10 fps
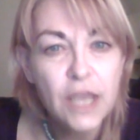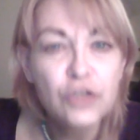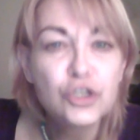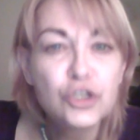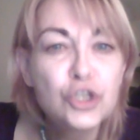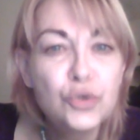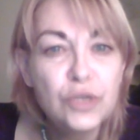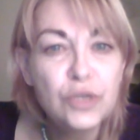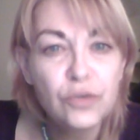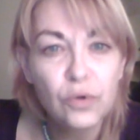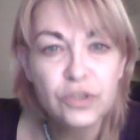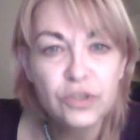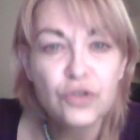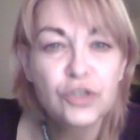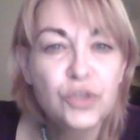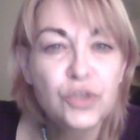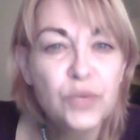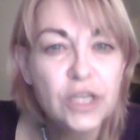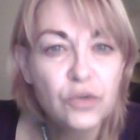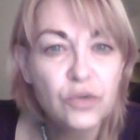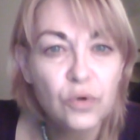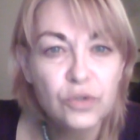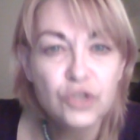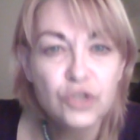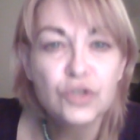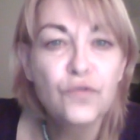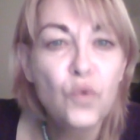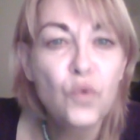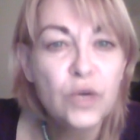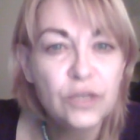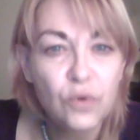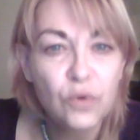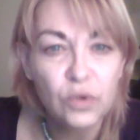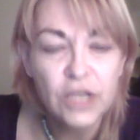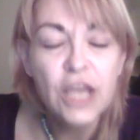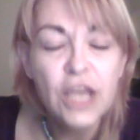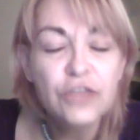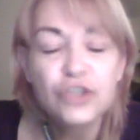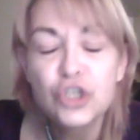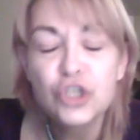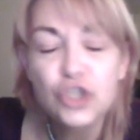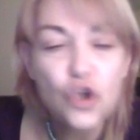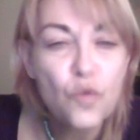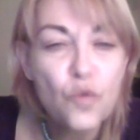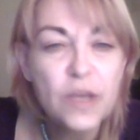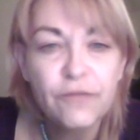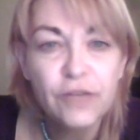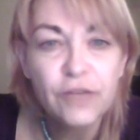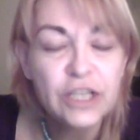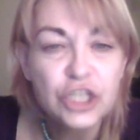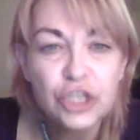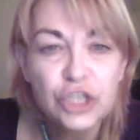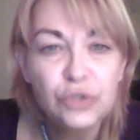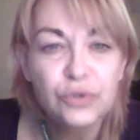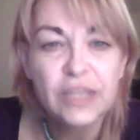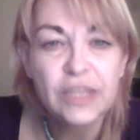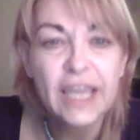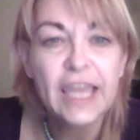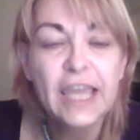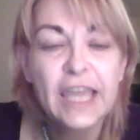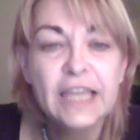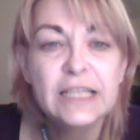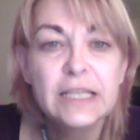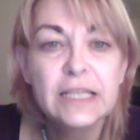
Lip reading: There's 2-year-olds, there's 3-year-olds, there's 4-year-olds. There's so many freaking children that can't